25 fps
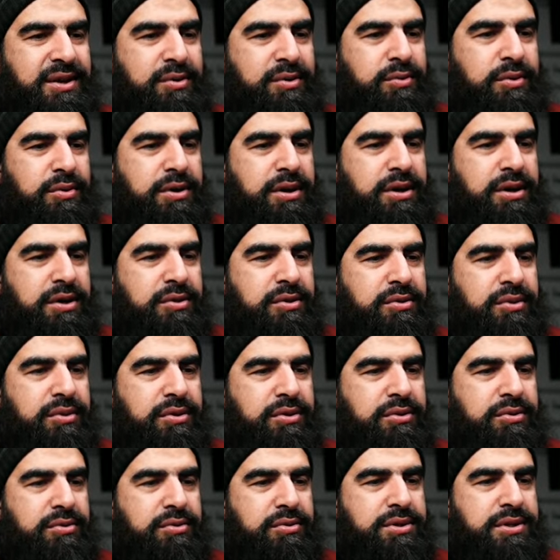What are your
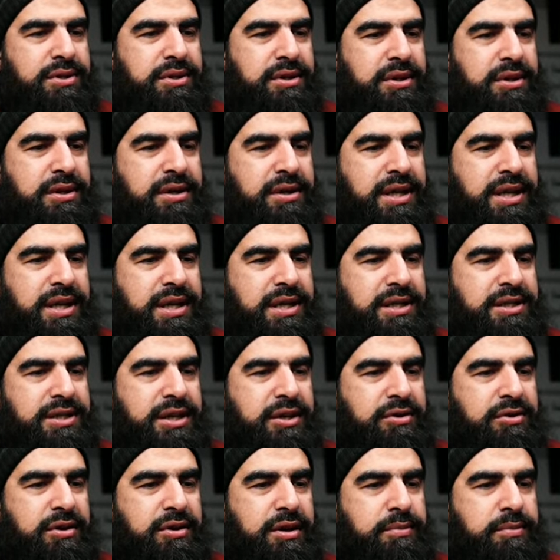thoughts on his
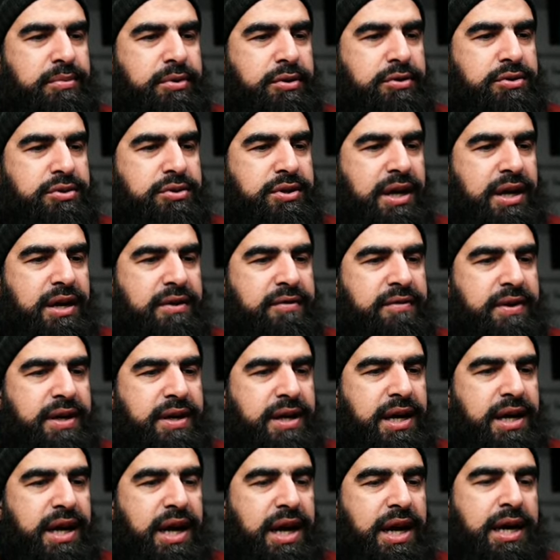general approach to Hanafiq?